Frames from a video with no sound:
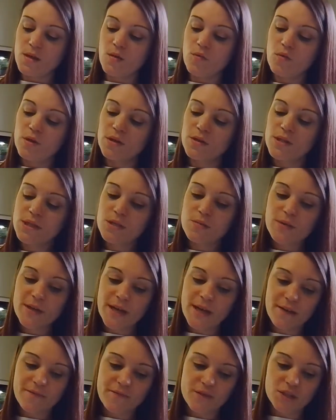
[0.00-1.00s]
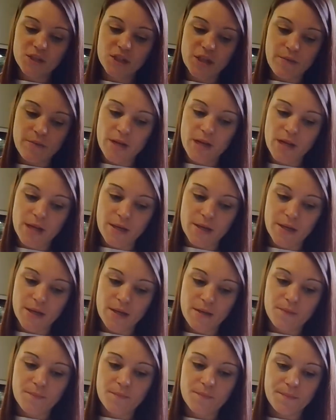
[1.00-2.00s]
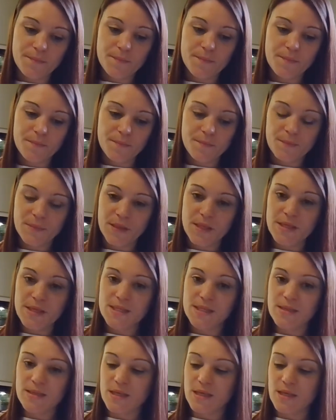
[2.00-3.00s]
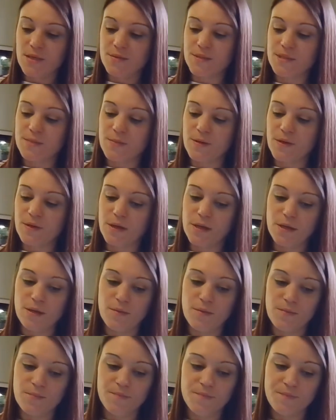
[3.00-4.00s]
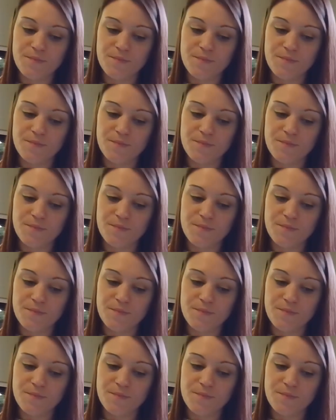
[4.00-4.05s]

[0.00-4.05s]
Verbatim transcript: What else do we have for Gemini? Please and thank you, Spirit.